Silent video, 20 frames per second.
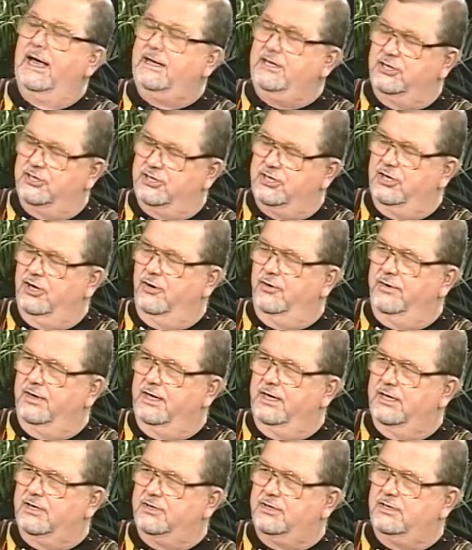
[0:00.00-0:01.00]
just know
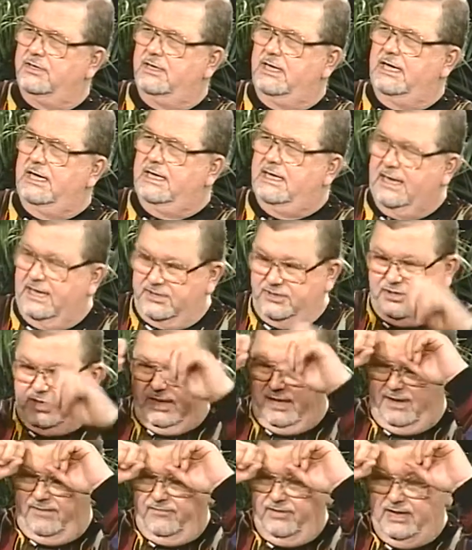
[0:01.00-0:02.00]
this. He does
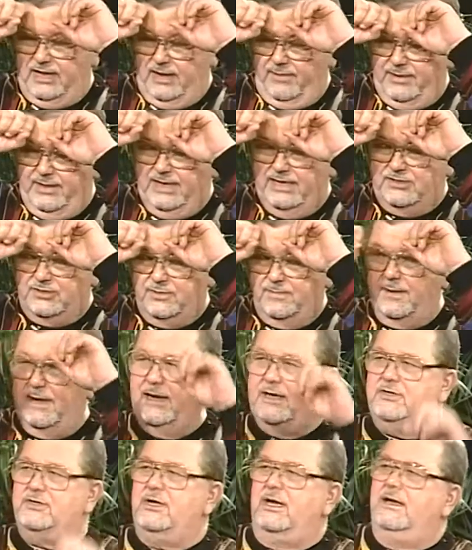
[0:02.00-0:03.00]
that every time he gets a
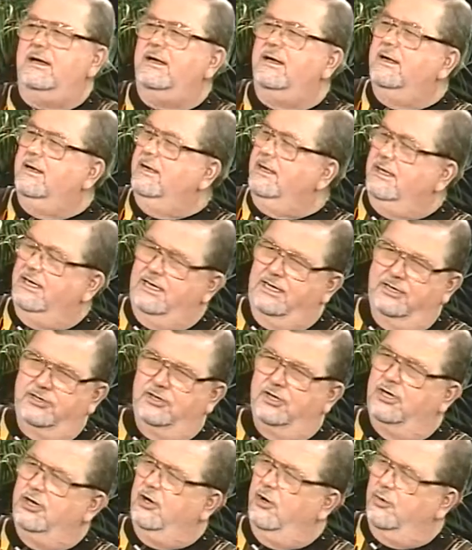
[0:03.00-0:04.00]
basket. He
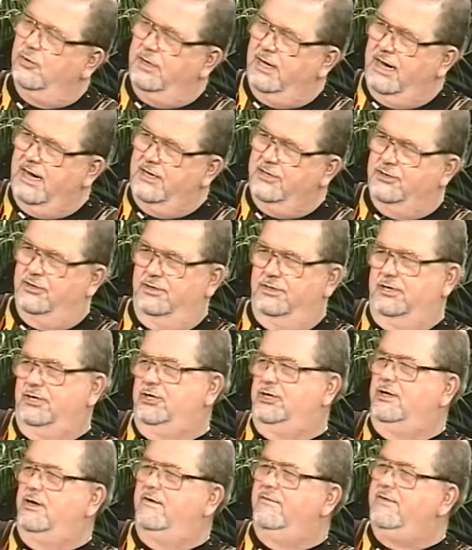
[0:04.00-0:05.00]
is in no danger
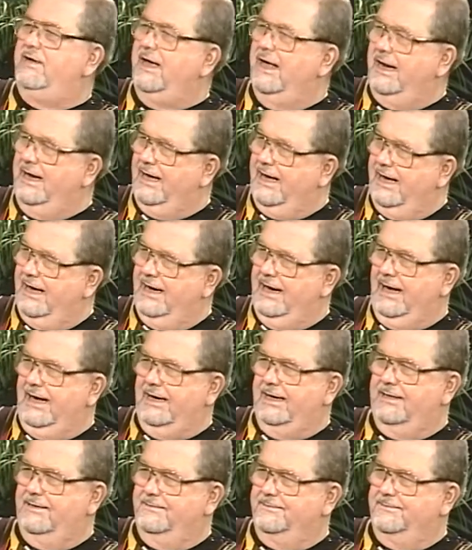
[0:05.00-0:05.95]
this year of getting a headache.